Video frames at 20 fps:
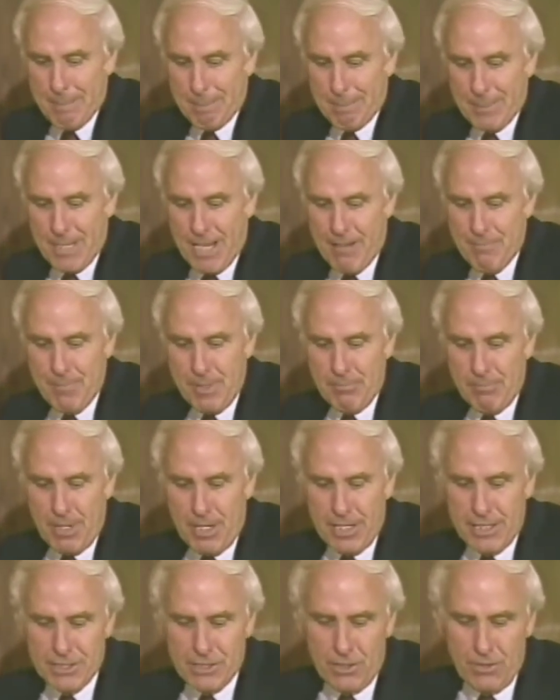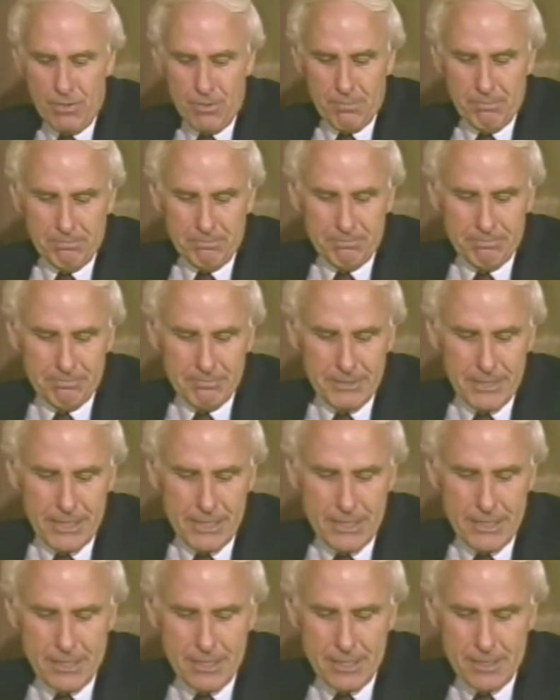I've been by his home
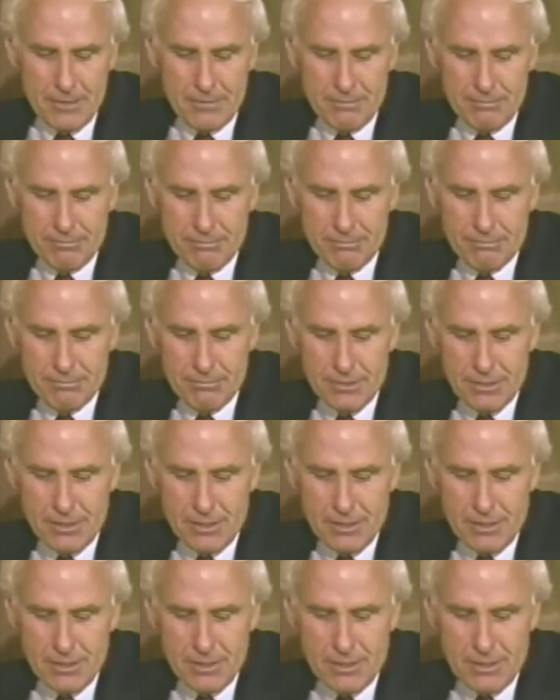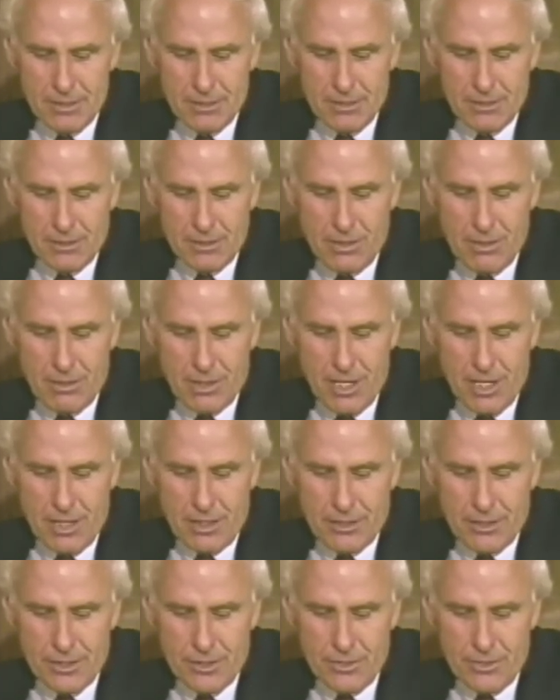in Long
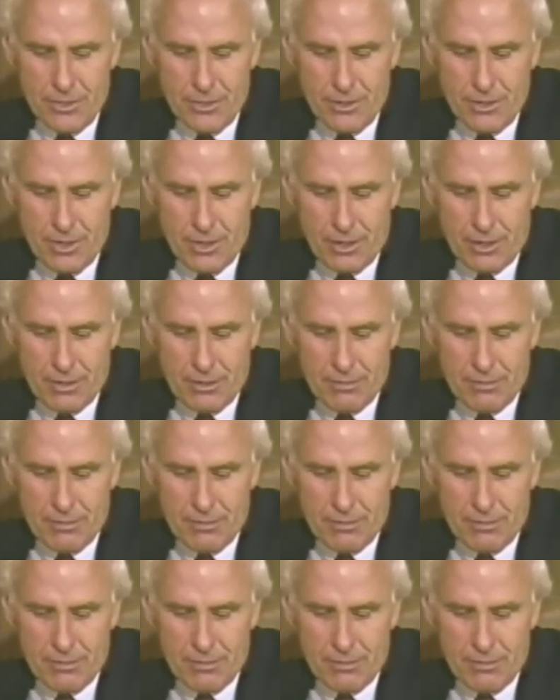Island in New York.